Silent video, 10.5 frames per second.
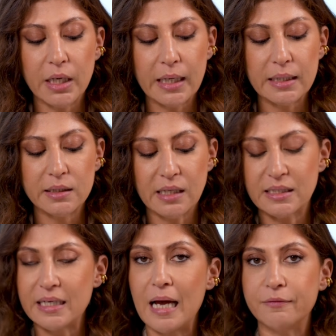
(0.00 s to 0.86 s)
It
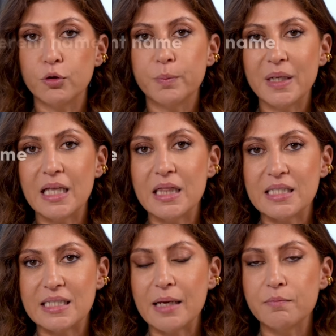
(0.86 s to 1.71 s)
doesn't have to be in the
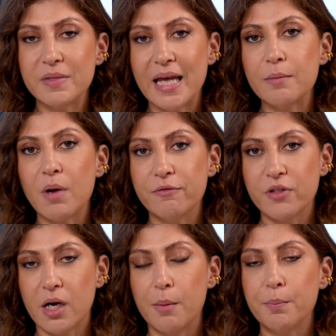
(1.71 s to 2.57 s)
same name of
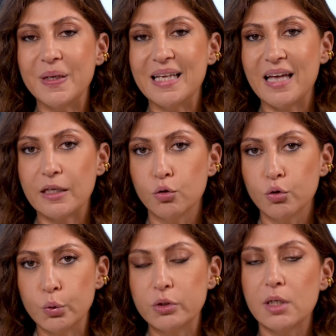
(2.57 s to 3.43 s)
the company that you
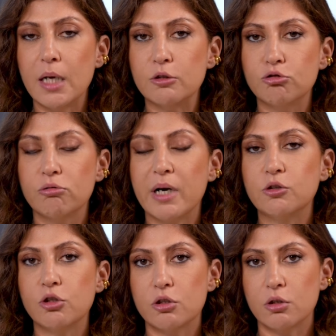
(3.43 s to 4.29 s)
utilize to
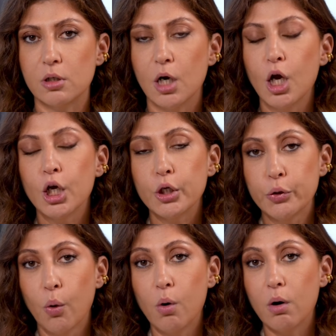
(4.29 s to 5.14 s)
register
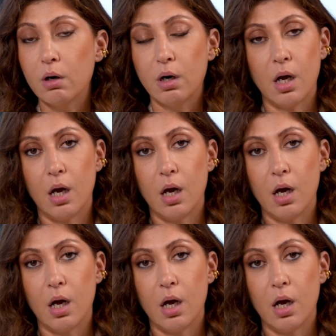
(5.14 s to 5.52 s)
your